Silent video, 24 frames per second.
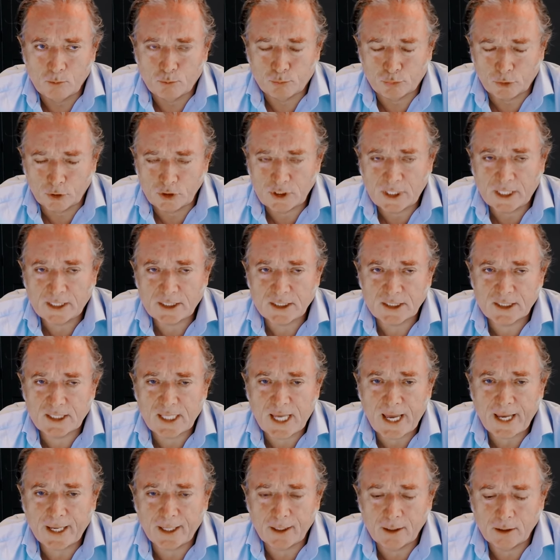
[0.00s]
project
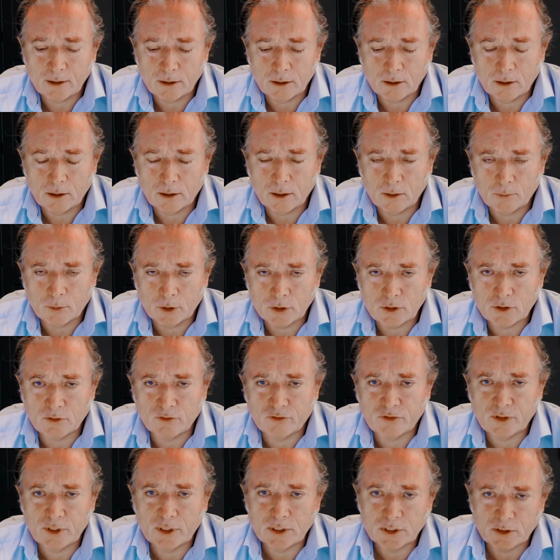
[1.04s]
stack, a bunch
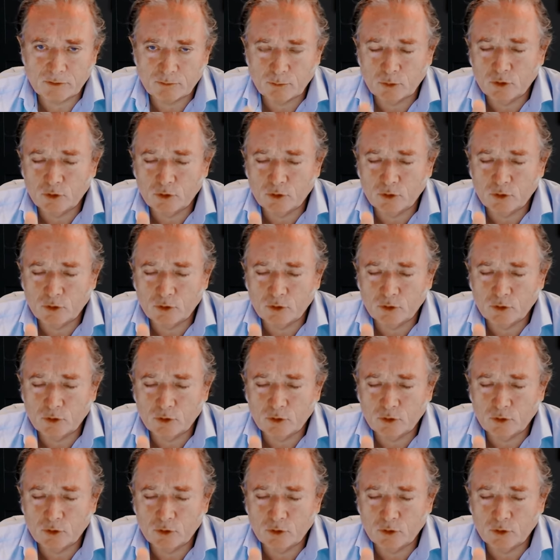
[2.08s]
of things have